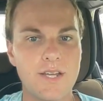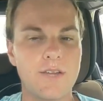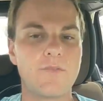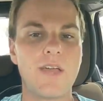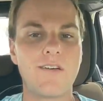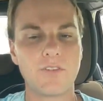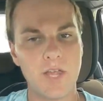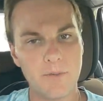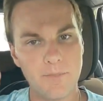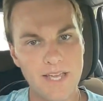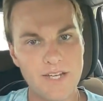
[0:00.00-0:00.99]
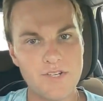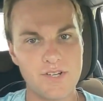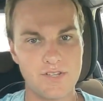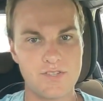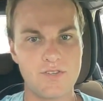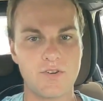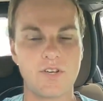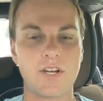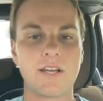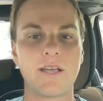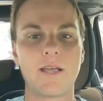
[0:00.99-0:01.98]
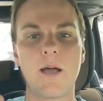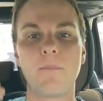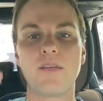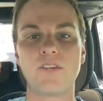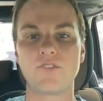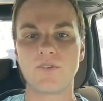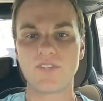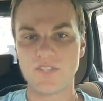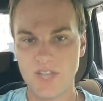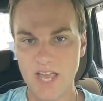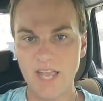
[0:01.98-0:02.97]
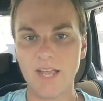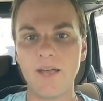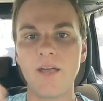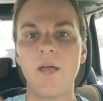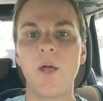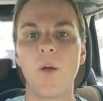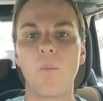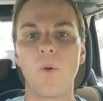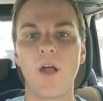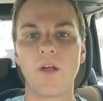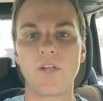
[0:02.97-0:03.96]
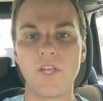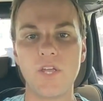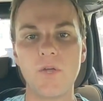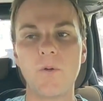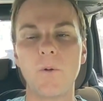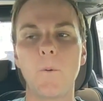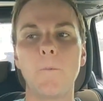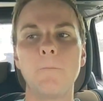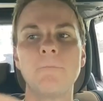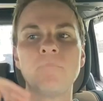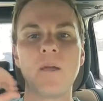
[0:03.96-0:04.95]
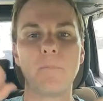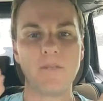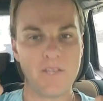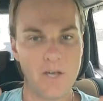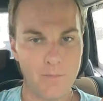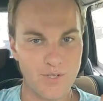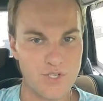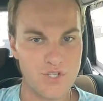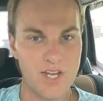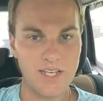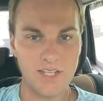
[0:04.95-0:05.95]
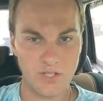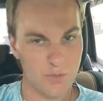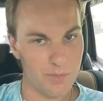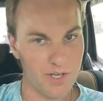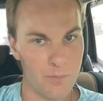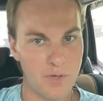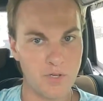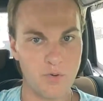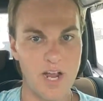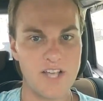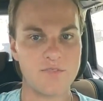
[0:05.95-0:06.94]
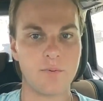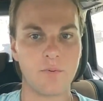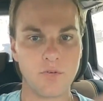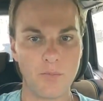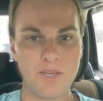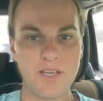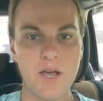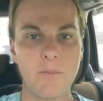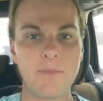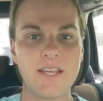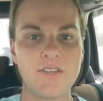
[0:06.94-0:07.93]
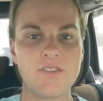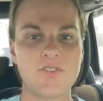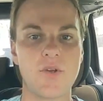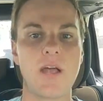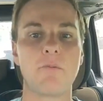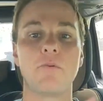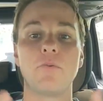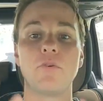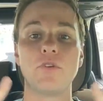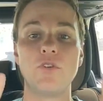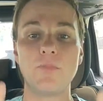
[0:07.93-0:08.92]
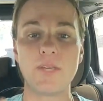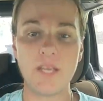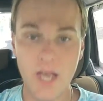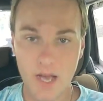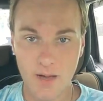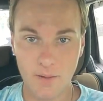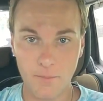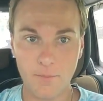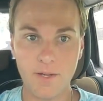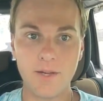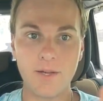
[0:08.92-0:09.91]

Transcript: And if you have a lot of patience, you're going to come into a state where you become unshaken, you become ungraspable, you become indescribable, you become